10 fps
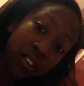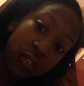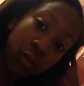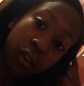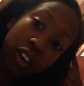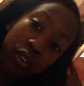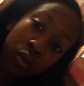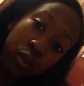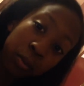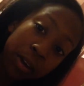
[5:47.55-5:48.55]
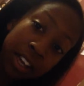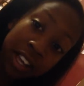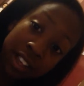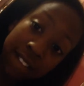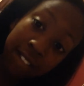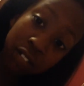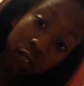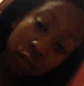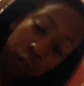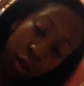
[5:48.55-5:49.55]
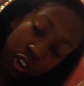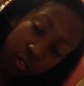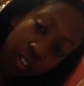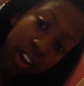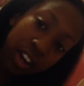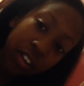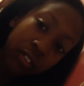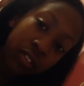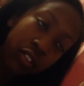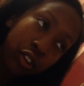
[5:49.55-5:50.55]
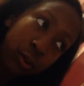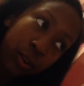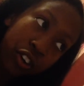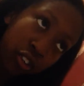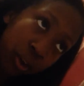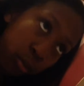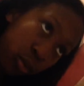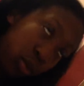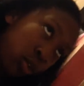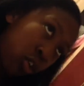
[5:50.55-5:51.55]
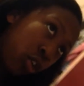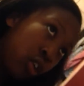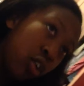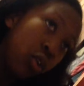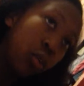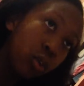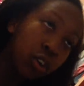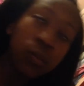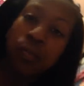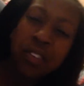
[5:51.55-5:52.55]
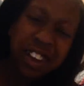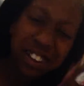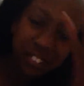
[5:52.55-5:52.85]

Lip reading: If you weren't in school by 8:45, you were in trouble. Or not